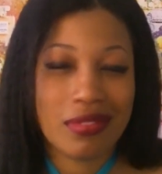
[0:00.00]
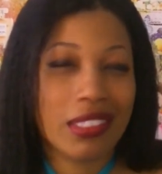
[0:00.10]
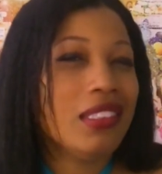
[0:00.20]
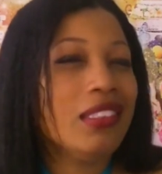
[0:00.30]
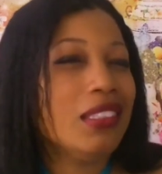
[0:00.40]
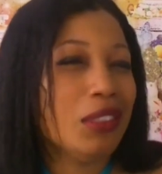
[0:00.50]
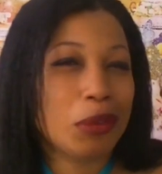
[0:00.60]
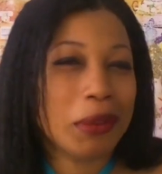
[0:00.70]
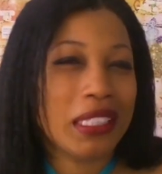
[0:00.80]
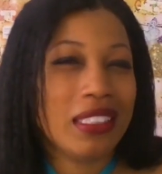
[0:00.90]
A little
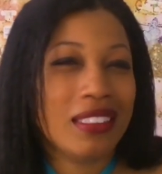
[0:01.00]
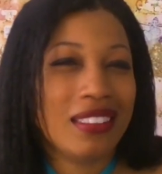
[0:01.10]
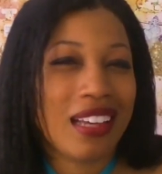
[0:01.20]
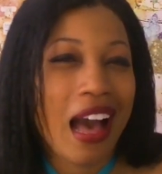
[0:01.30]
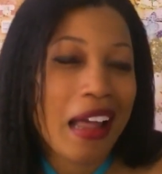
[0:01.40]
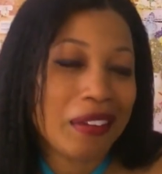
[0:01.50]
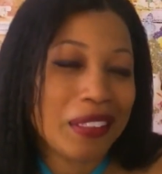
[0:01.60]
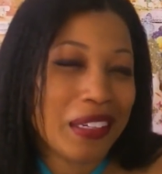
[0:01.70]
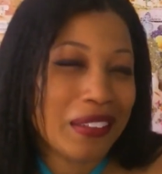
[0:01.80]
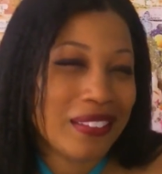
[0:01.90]
bit. I don't
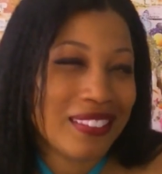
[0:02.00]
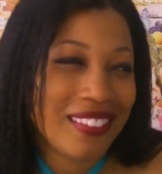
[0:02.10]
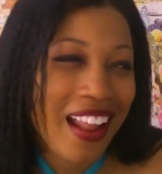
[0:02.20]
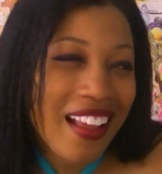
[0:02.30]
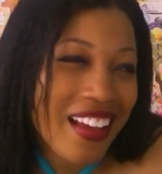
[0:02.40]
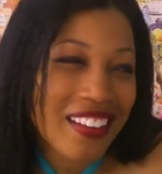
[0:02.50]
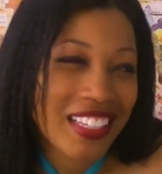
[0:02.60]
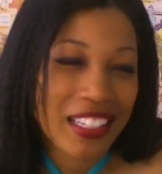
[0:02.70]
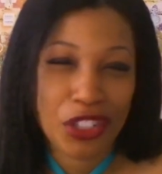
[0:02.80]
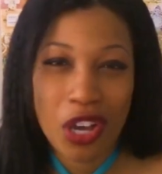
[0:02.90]
know. And I kind of
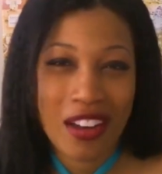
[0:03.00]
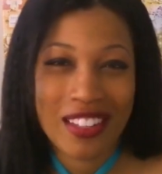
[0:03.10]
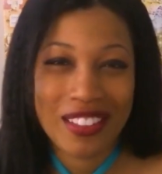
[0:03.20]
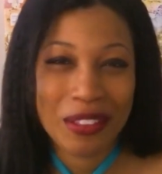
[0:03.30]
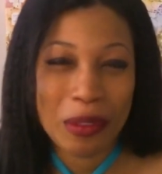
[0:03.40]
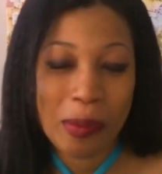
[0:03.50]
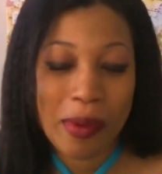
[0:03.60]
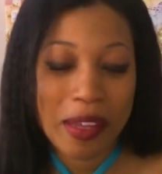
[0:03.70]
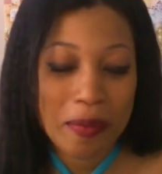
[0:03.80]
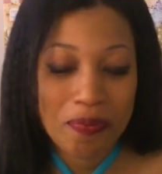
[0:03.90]
like Shauna too,
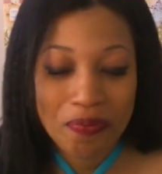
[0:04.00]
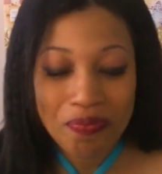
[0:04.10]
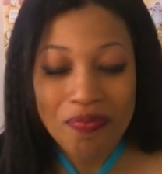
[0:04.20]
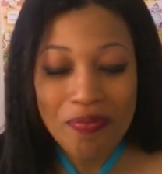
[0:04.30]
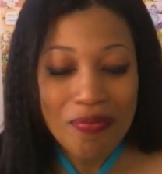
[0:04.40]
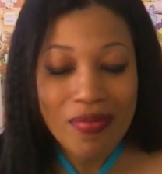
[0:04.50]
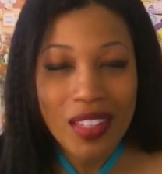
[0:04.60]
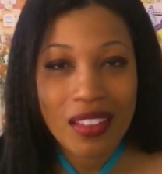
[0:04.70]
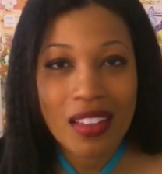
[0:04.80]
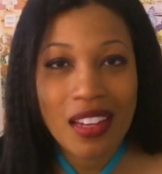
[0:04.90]
but
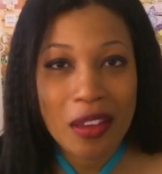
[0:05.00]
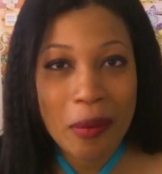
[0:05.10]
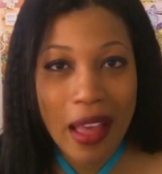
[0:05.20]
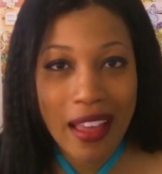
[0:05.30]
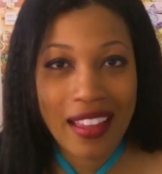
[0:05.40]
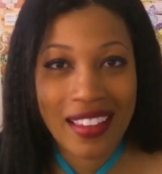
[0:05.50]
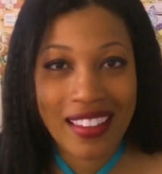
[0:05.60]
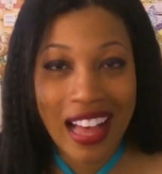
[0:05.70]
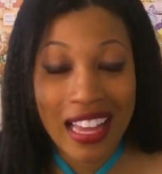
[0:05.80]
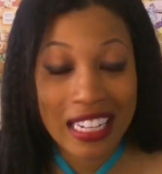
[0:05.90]
anyway,
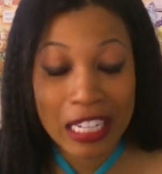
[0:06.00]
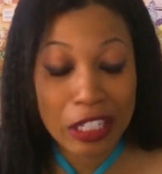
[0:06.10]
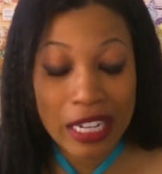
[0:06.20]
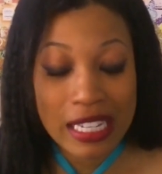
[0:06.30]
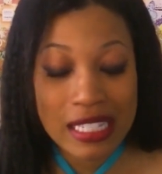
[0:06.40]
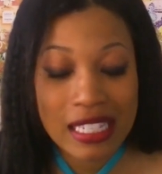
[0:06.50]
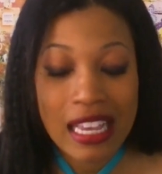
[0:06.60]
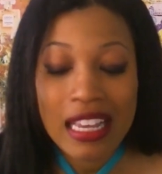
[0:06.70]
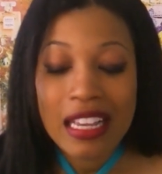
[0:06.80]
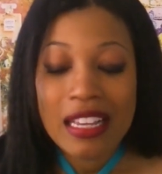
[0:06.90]
I digress.
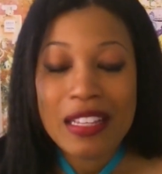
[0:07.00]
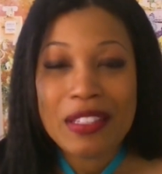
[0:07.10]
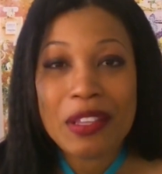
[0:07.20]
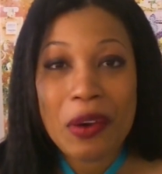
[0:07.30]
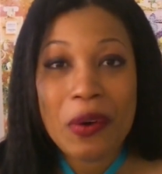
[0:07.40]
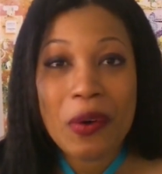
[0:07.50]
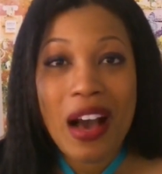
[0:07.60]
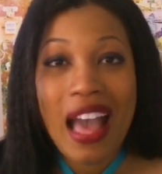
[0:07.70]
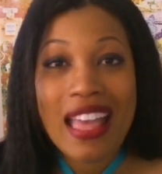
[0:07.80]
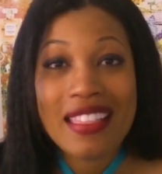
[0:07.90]
So
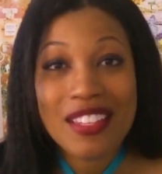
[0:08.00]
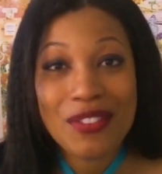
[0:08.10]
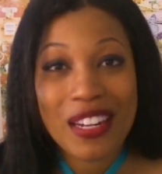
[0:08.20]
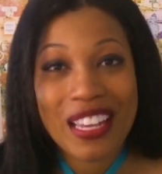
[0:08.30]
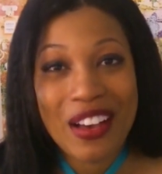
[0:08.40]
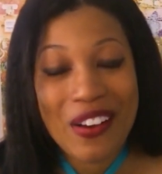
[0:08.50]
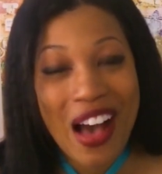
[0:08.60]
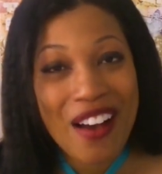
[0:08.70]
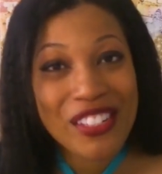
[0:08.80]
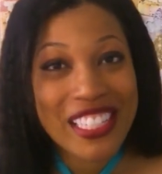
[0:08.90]
in this video,
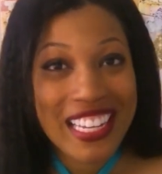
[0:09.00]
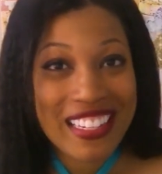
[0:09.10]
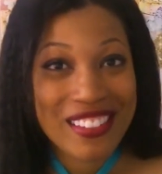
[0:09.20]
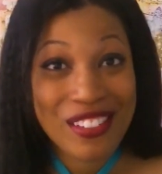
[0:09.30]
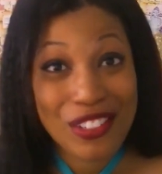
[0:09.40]
I would like to